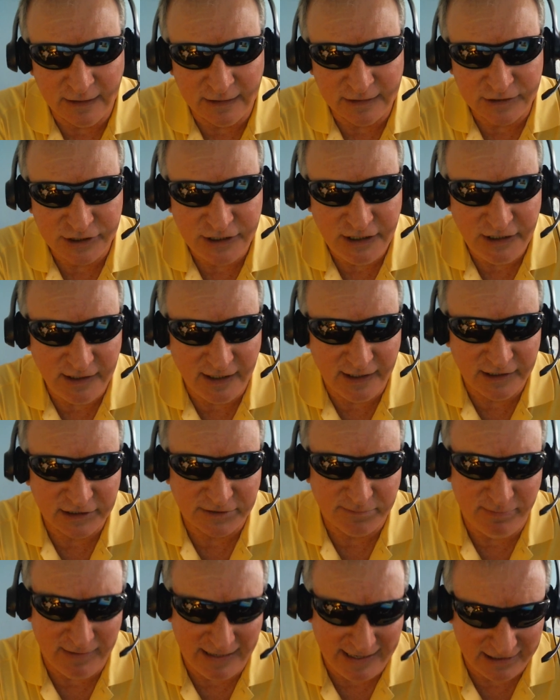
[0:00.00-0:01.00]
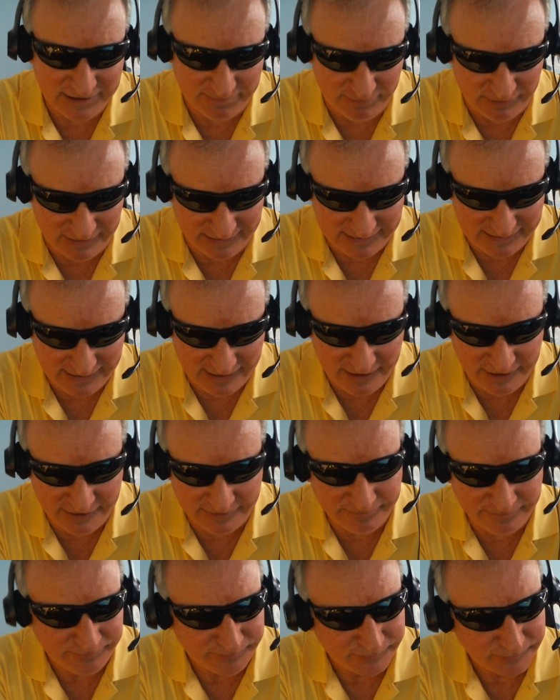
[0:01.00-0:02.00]
she has been
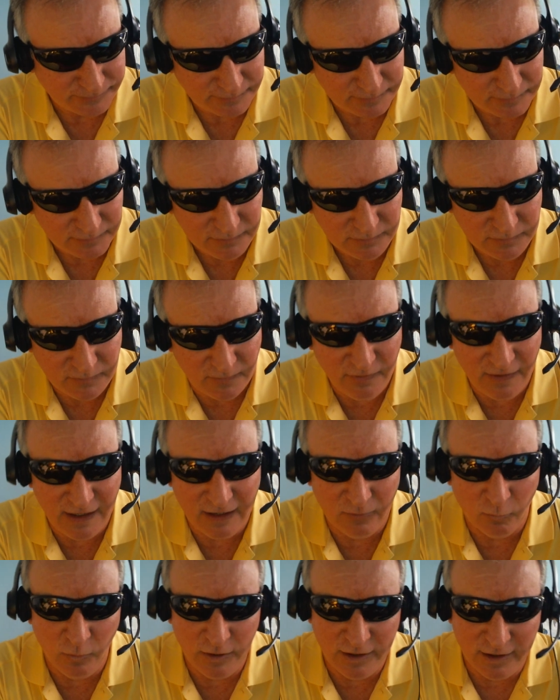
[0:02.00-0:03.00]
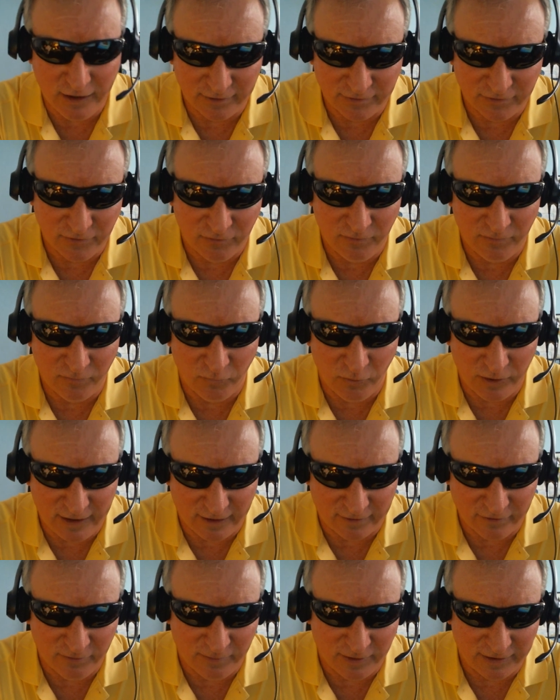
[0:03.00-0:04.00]
saying that Ricardo
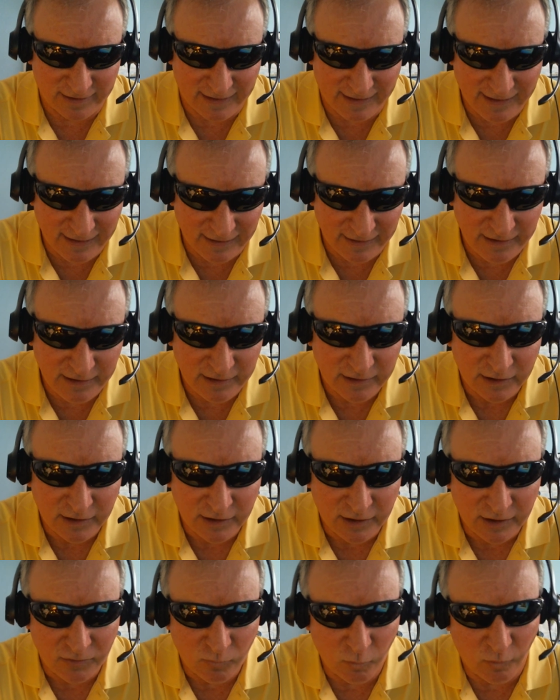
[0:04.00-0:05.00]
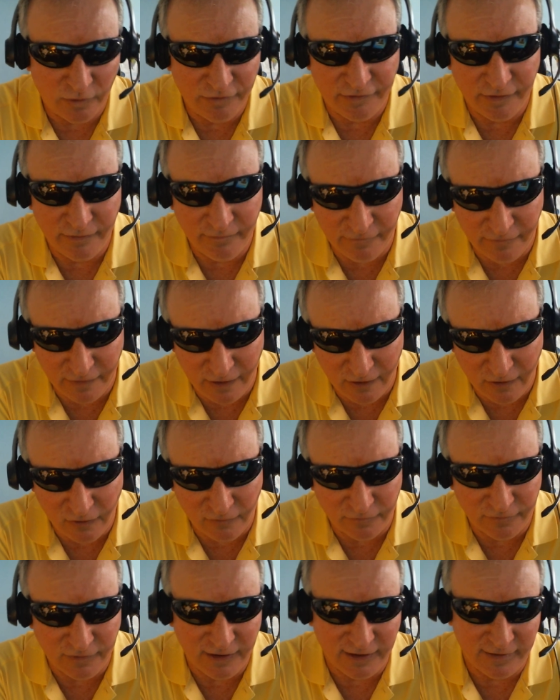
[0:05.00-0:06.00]
Martinelli was
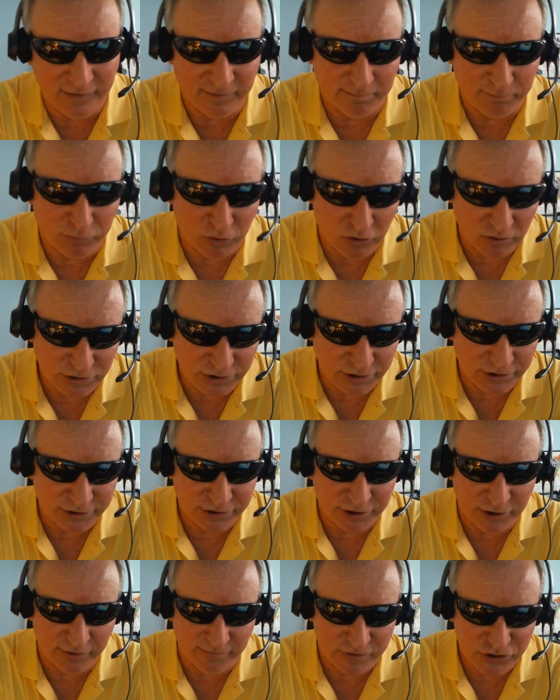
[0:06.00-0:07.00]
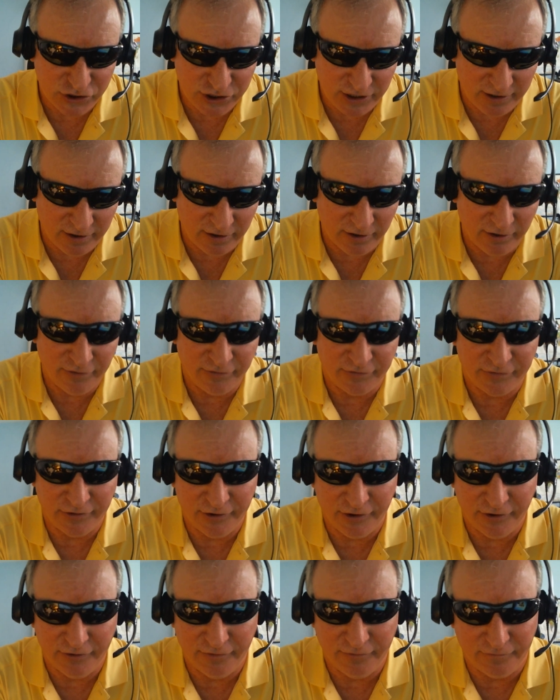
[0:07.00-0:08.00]
involved in the purchase of shares
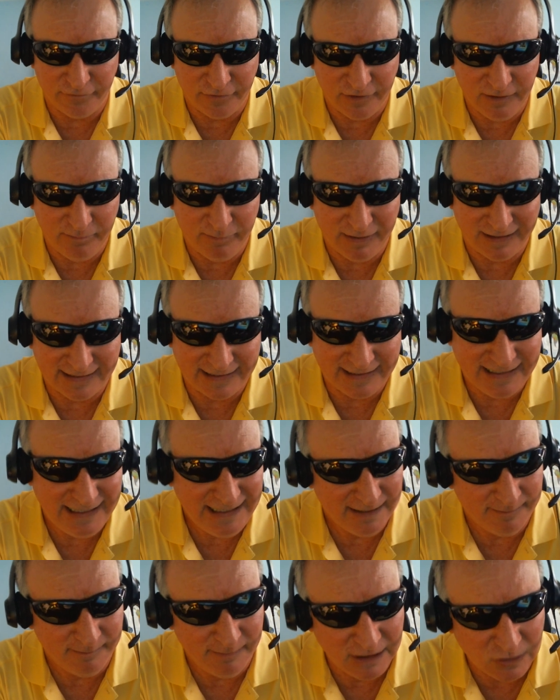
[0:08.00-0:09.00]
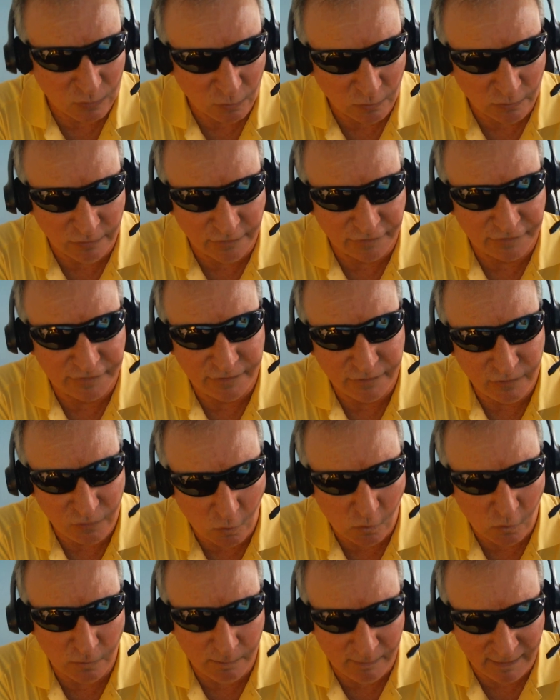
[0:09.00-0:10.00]
of the Petequilla Minerals
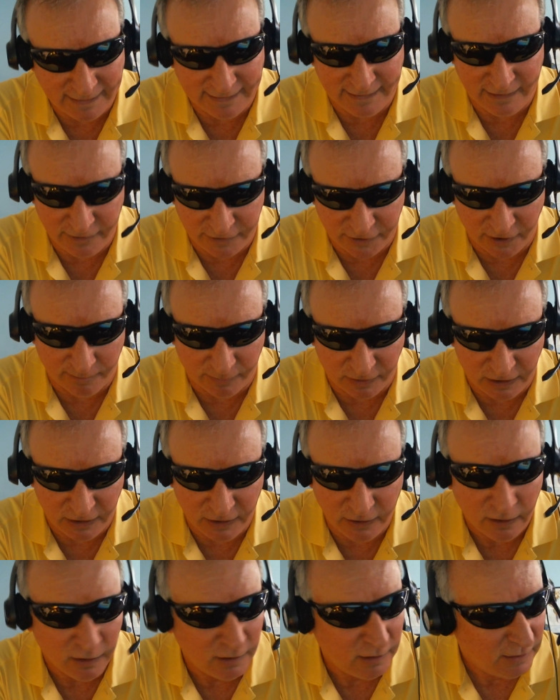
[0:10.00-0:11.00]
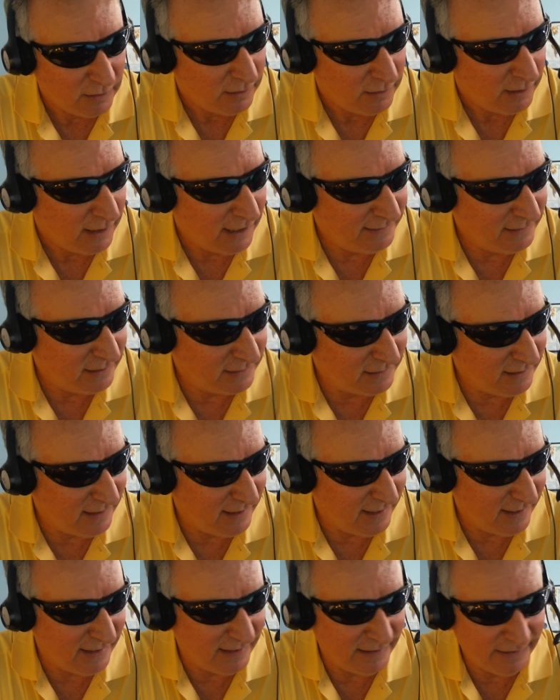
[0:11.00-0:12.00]
gold mining company, and that they
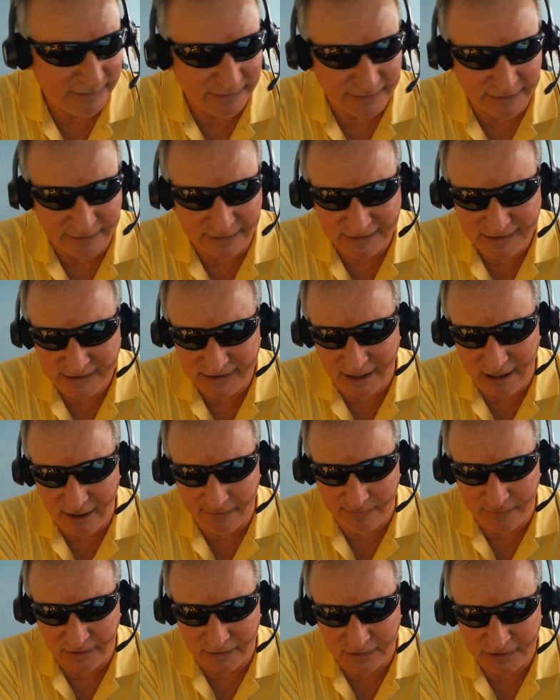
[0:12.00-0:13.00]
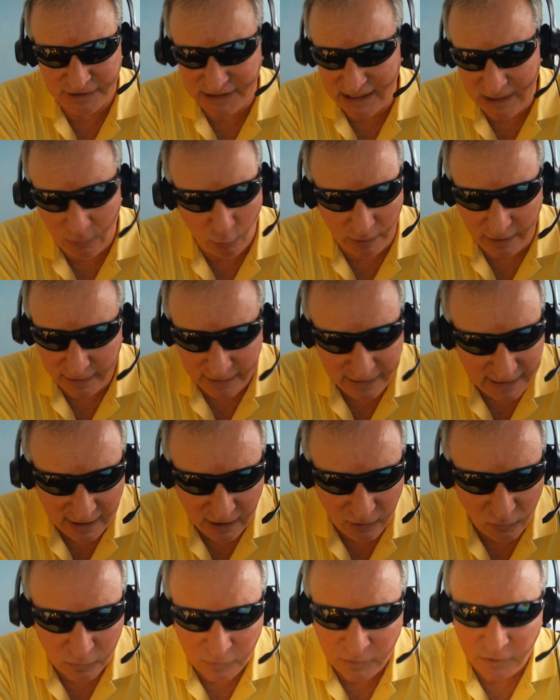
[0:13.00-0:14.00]
had set up a secret
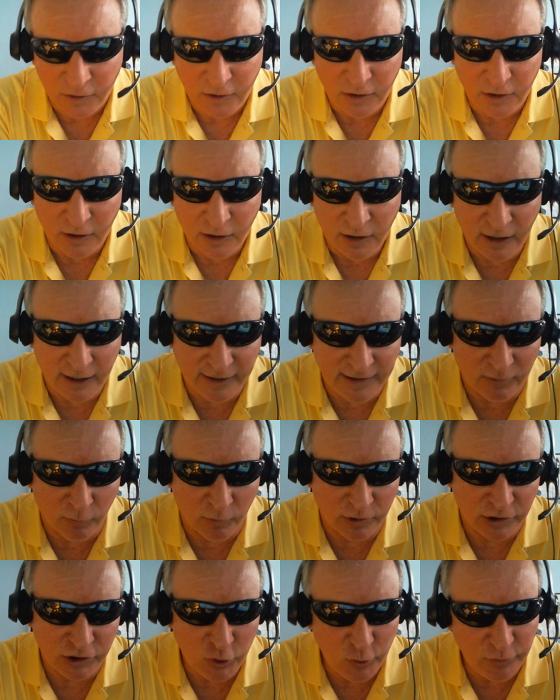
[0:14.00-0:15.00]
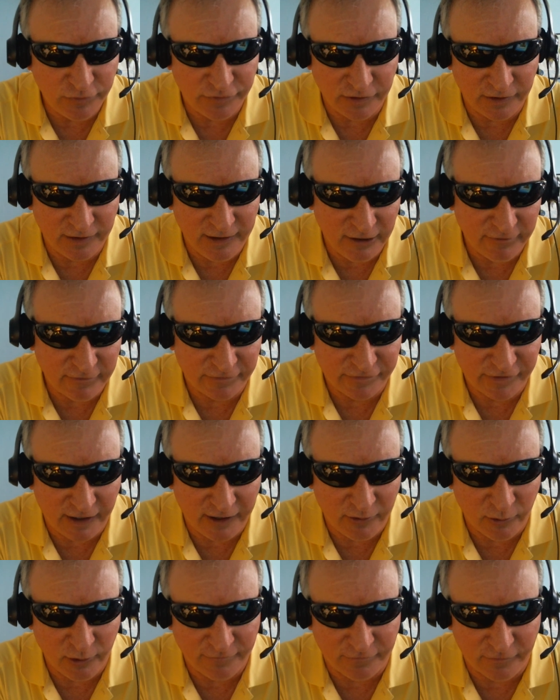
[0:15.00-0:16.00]
account and they were using the
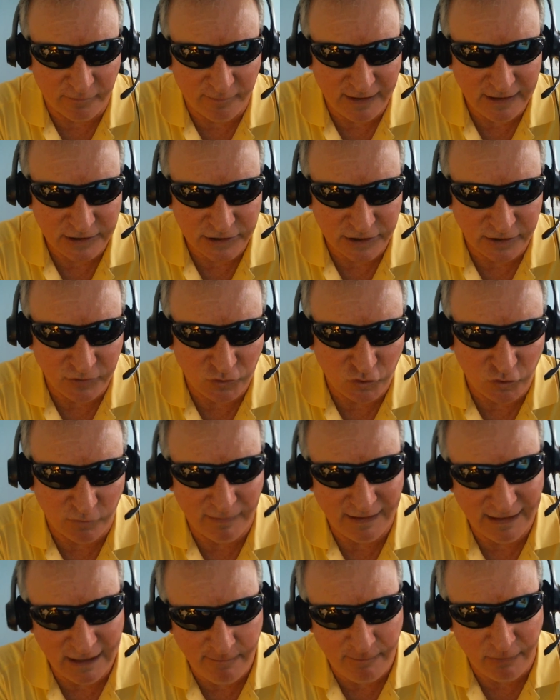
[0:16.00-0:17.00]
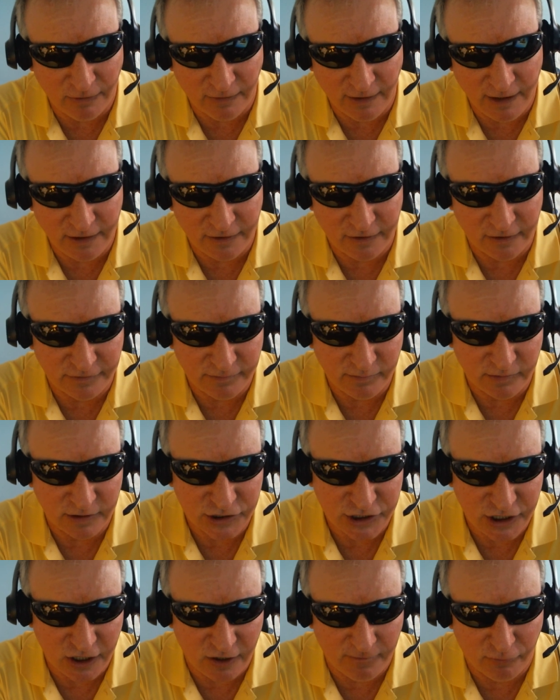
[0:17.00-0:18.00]
insider information to manipulate the
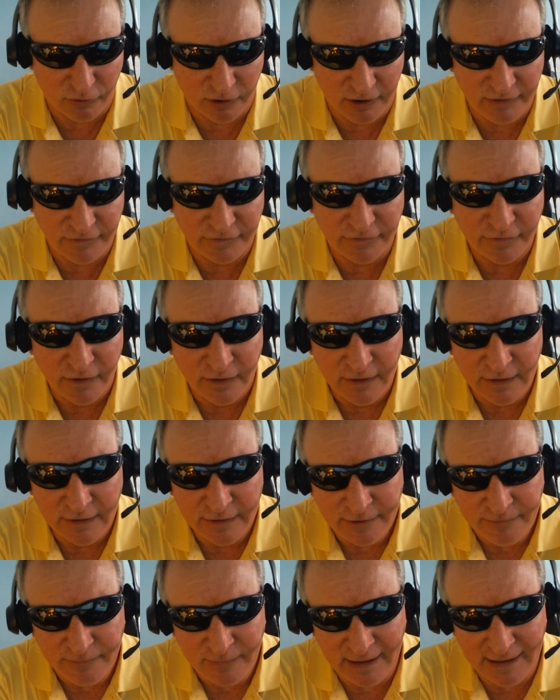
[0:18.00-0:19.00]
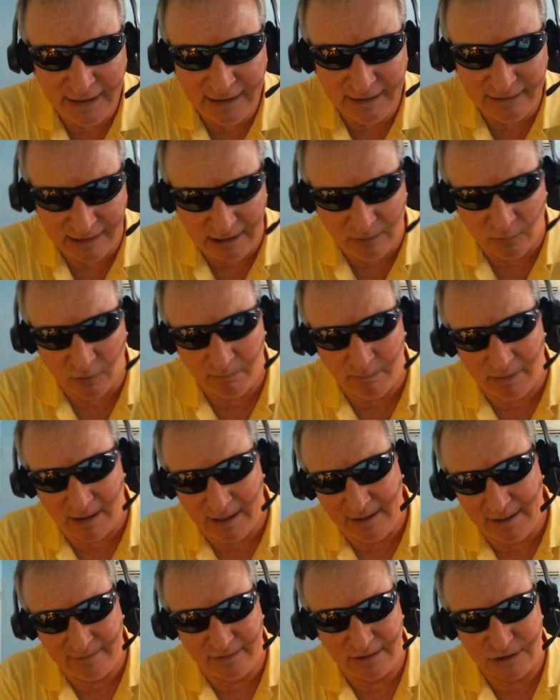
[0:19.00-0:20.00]
share price, and they were
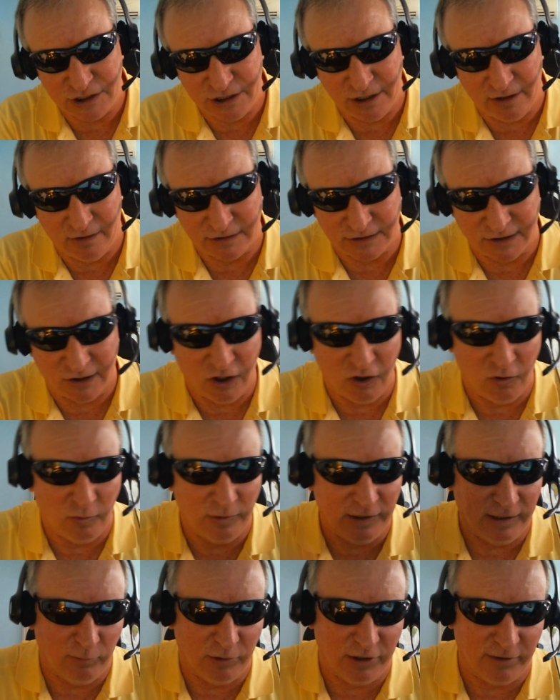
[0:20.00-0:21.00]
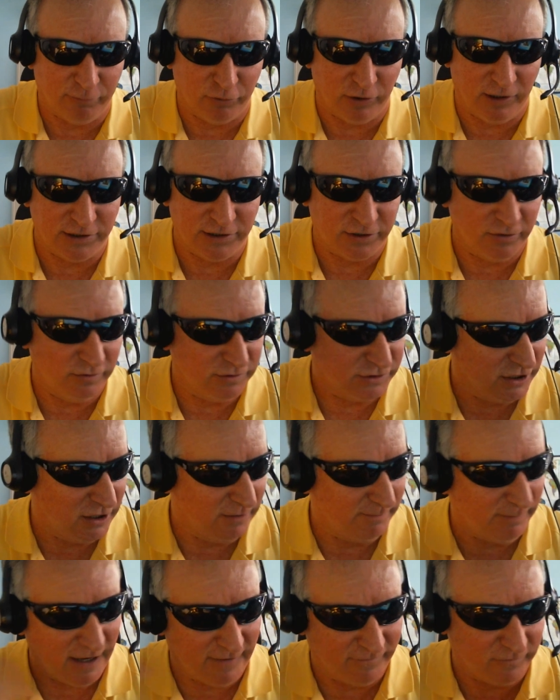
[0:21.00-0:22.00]
buying the shares low, and then when the price goes
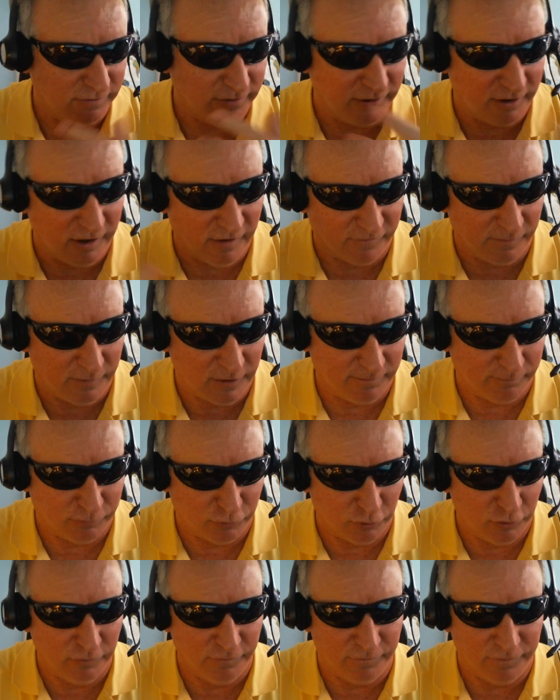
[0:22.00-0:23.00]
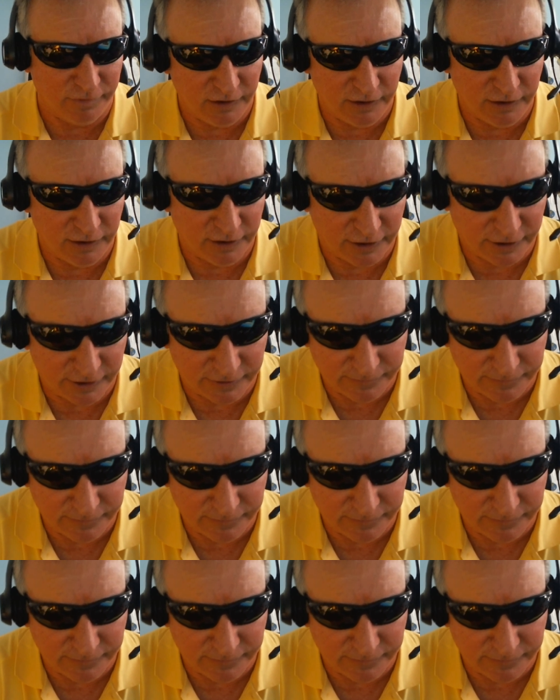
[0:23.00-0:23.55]
up after the government approved the